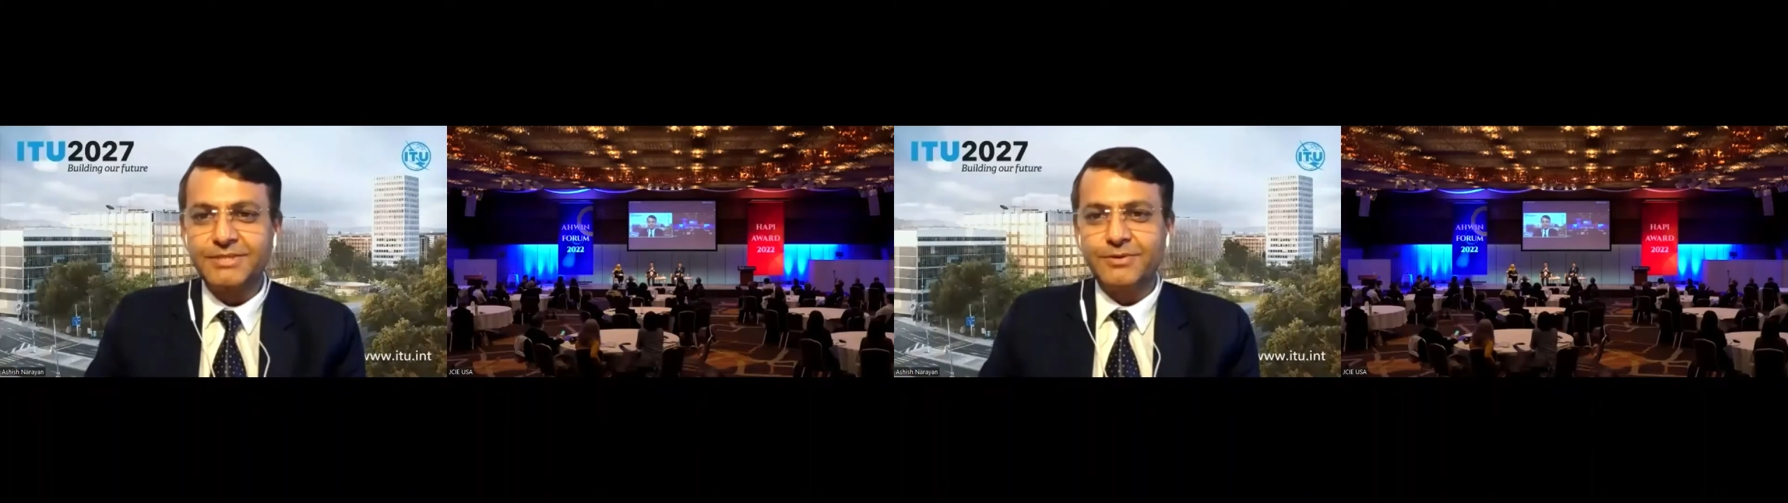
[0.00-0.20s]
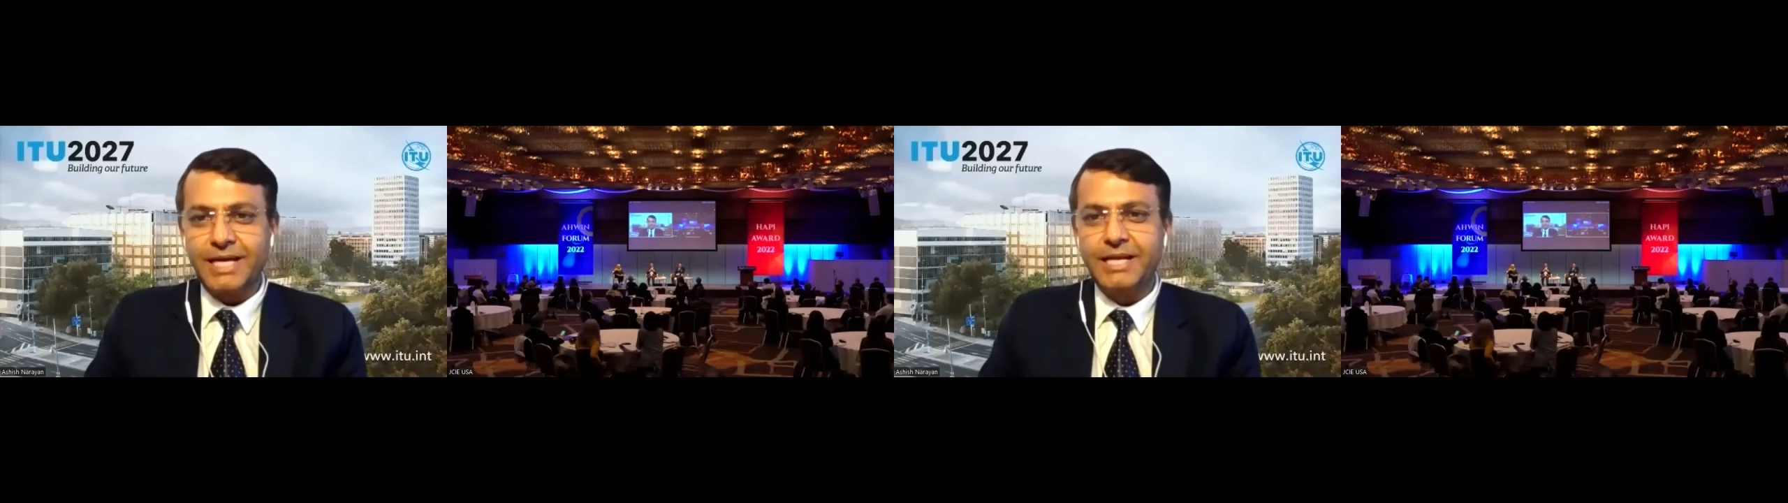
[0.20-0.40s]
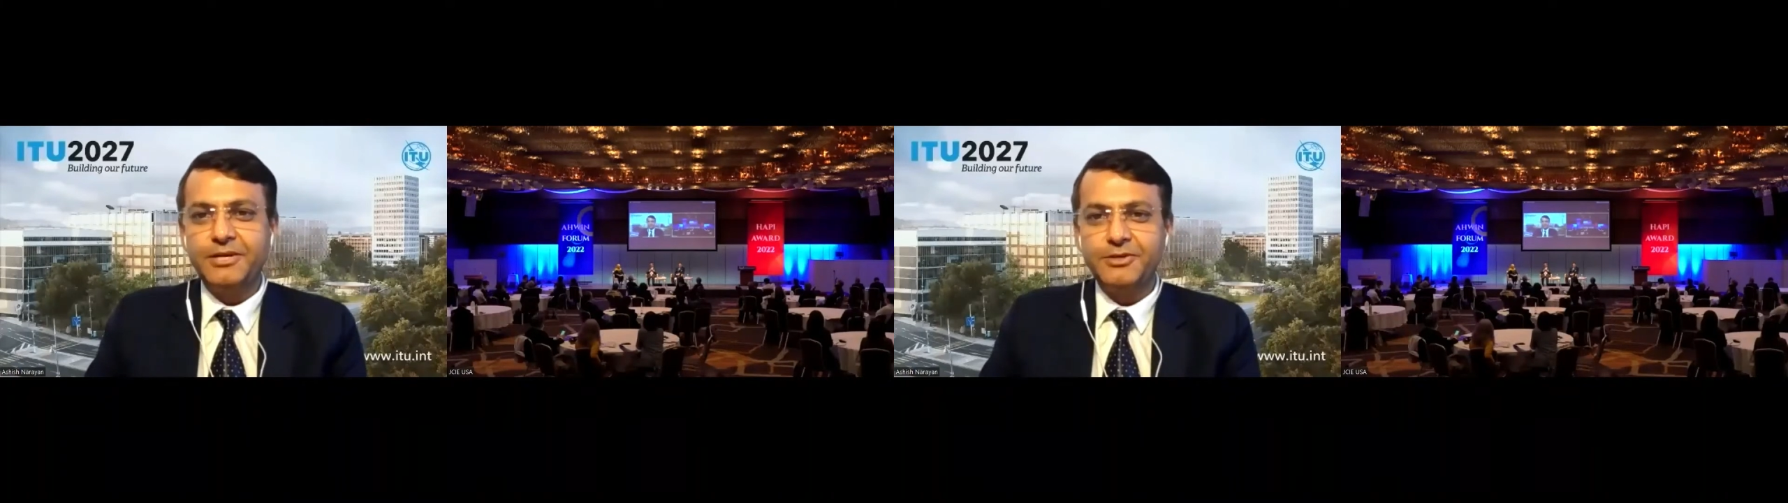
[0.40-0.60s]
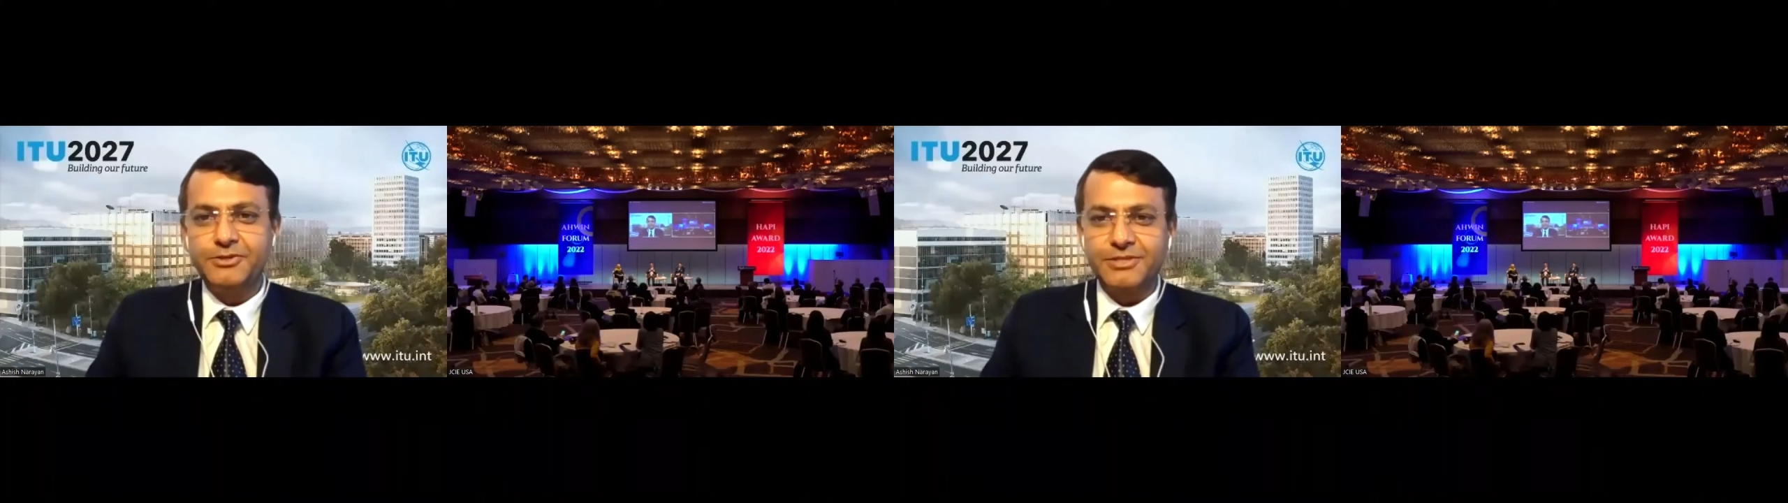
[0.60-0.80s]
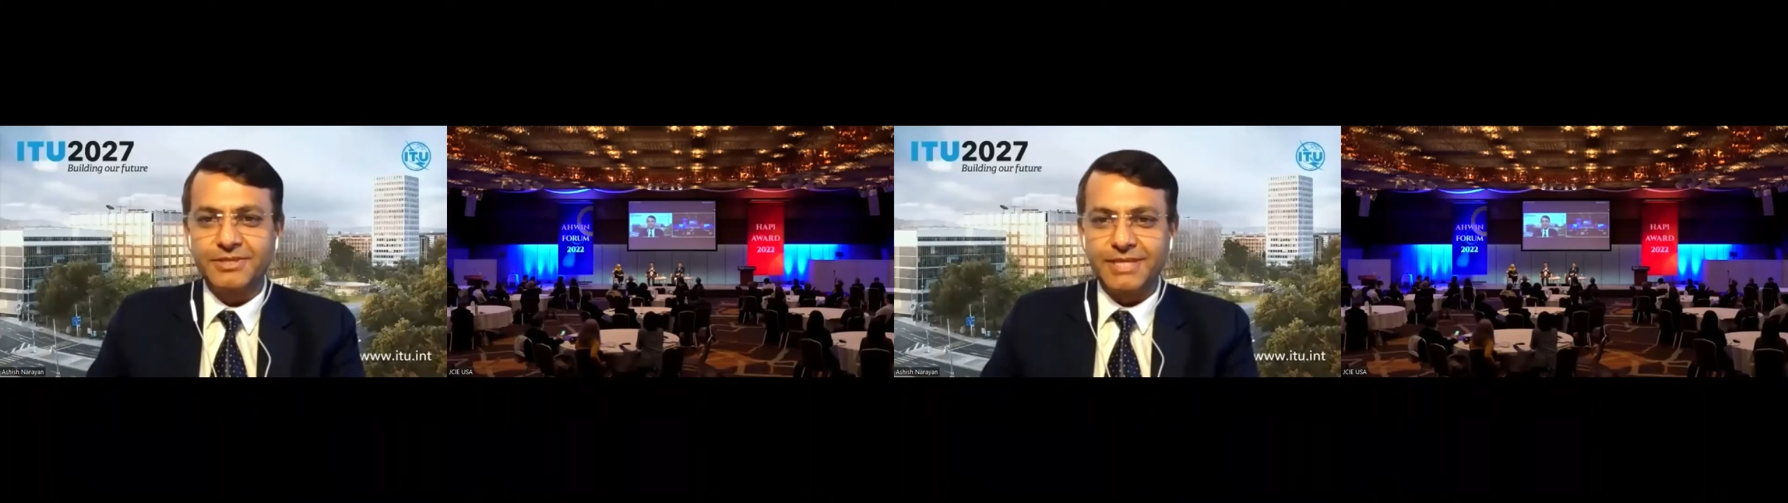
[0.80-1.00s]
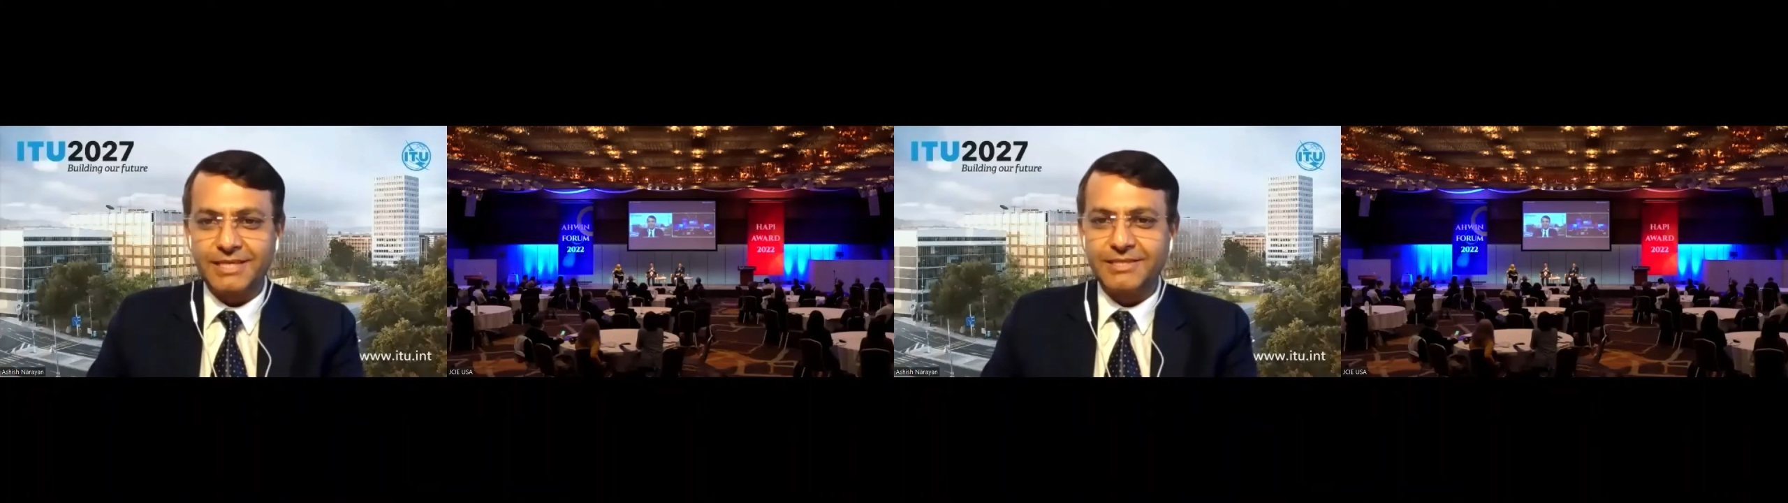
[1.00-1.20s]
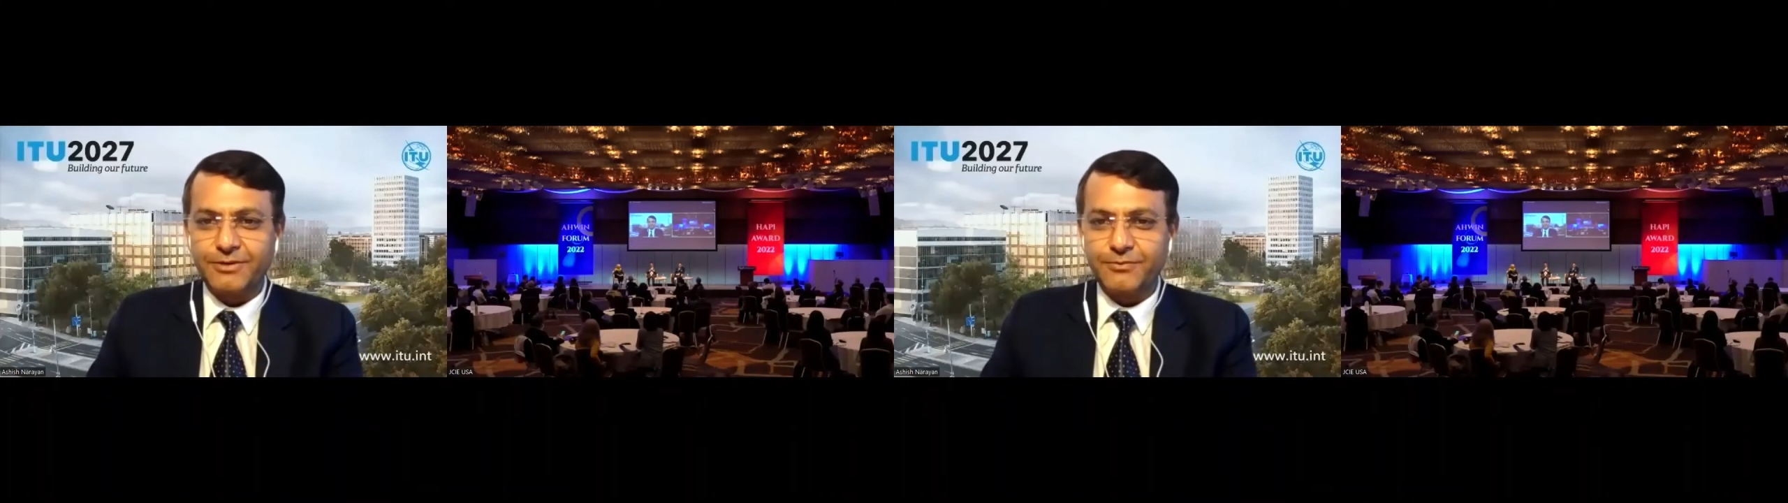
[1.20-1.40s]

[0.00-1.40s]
or any digital things